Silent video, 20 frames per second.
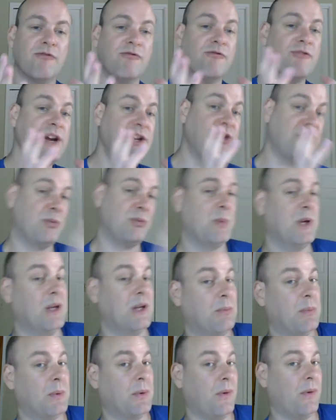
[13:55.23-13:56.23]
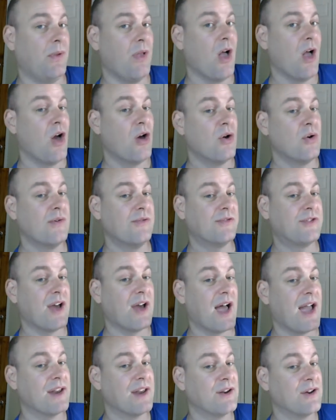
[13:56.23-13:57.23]
rich people who've
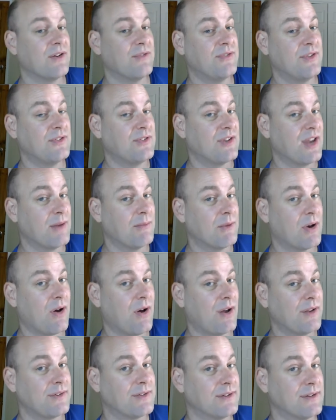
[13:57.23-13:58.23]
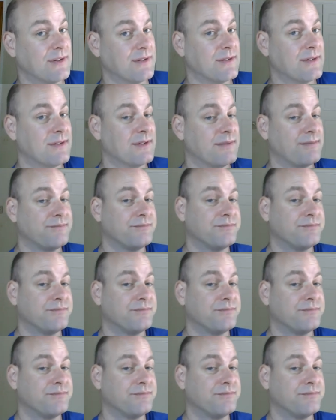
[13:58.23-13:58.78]
died of the same causes.